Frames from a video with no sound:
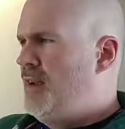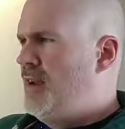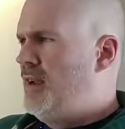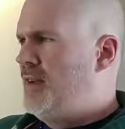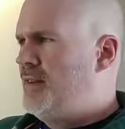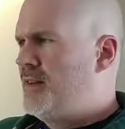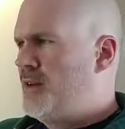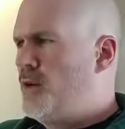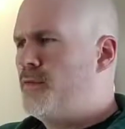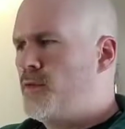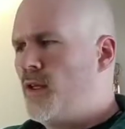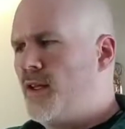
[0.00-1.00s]
and
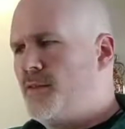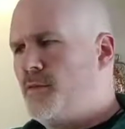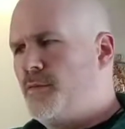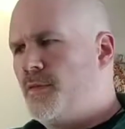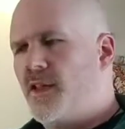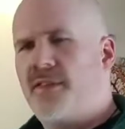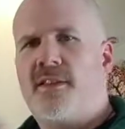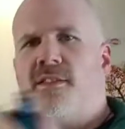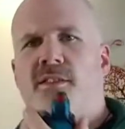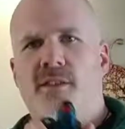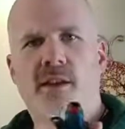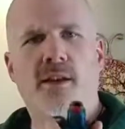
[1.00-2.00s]
overall I do feel like
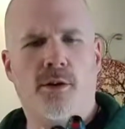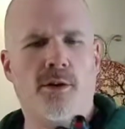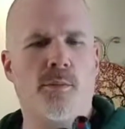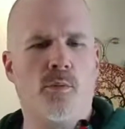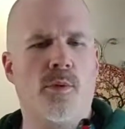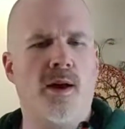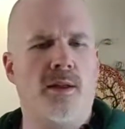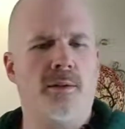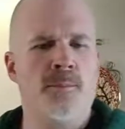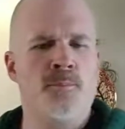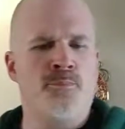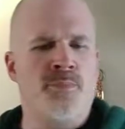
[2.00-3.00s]
that's held up well.